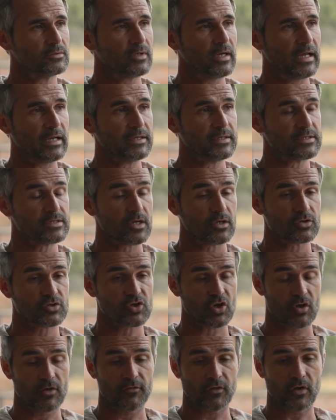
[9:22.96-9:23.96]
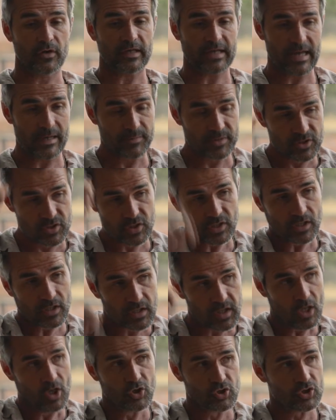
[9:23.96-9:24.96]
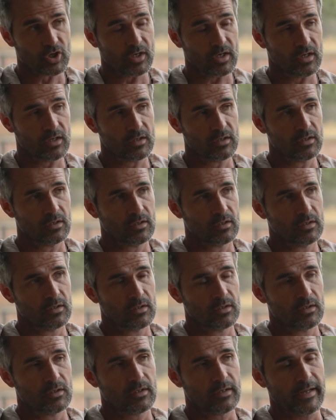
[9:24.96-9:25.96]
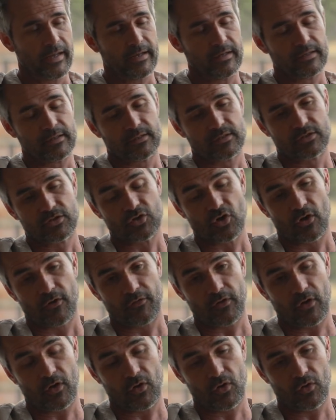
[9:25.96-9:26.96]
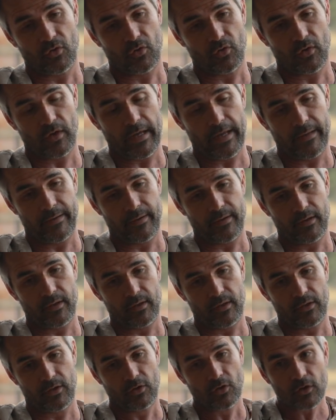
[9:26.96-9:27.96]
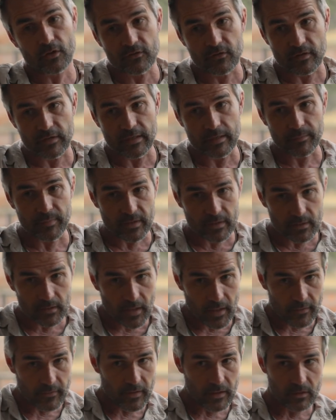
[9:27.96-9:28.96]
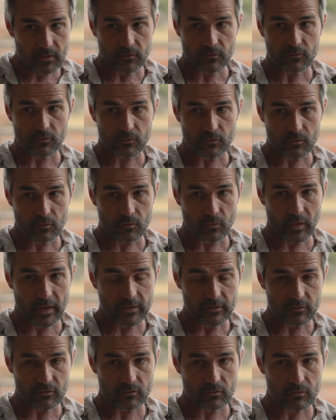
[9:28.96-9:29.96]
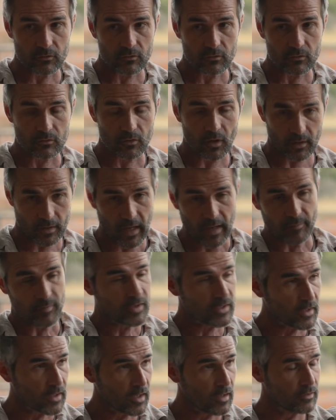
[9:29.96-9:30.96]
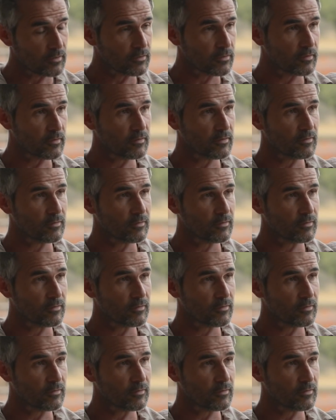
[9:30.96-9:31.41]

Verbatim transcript: And so Tsavo, he came into the enclosure, and Tsavo uh, looked at him and, and then went, okay, I'm going to go and